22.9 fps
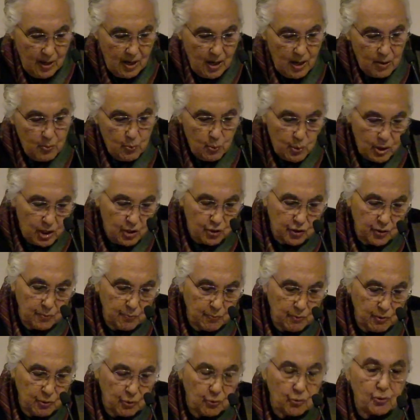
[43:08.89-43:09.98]
and
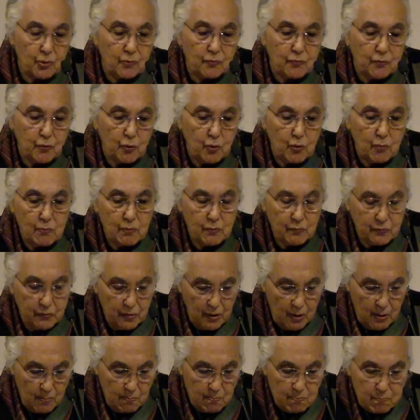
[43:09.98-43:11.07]
worship took the form of
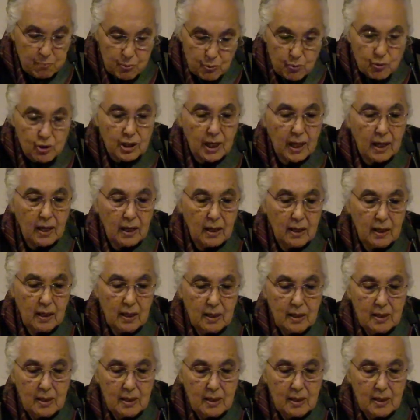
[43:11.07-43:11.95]
puja,